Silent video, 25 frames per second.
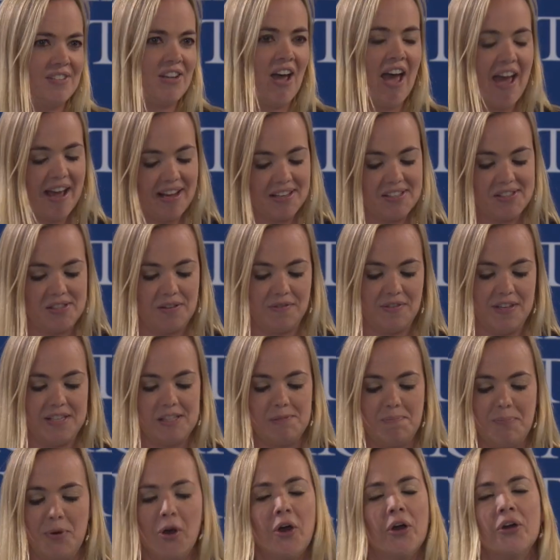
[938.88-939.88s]
text of
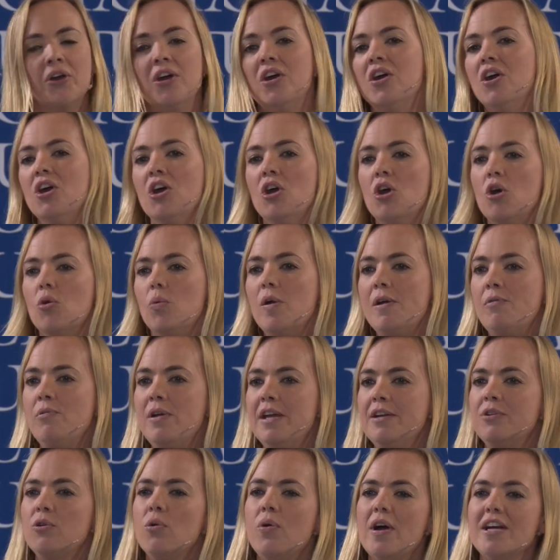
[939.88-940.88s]
this book. We
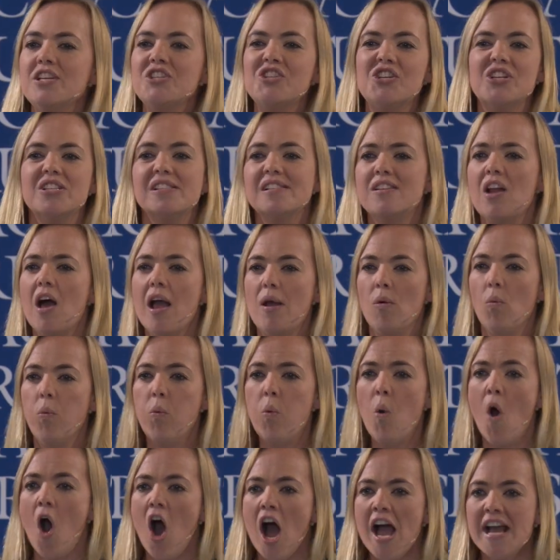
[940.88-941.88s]
read questions like,
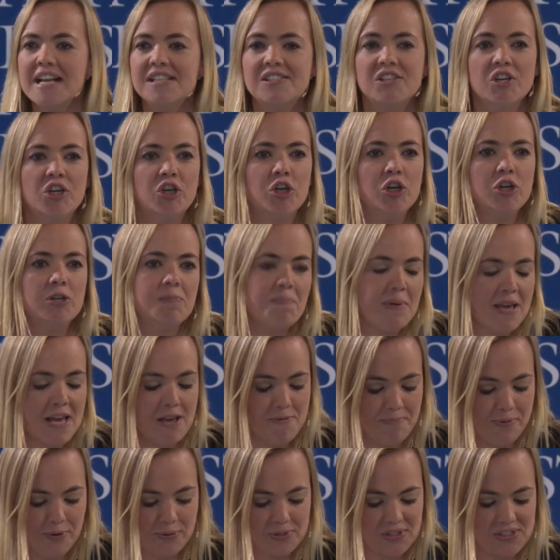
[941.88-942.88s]
why do good
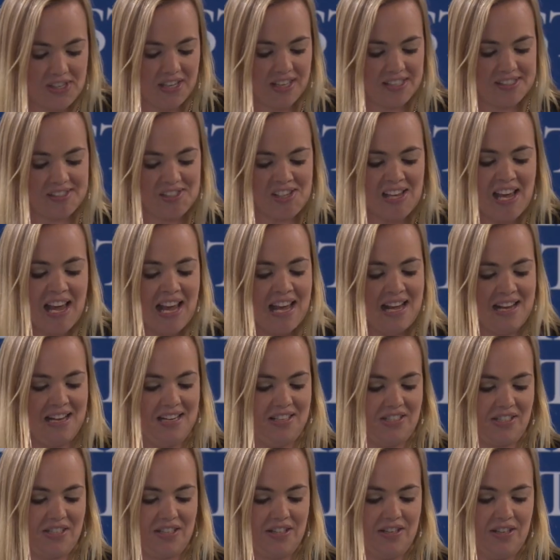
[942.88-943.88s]
people
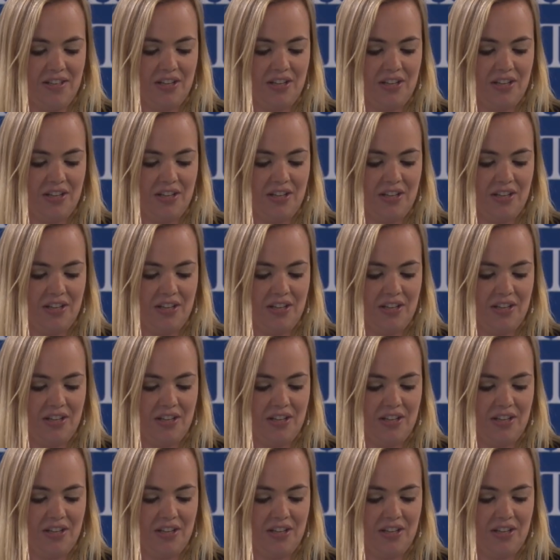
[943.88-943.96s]
succeed?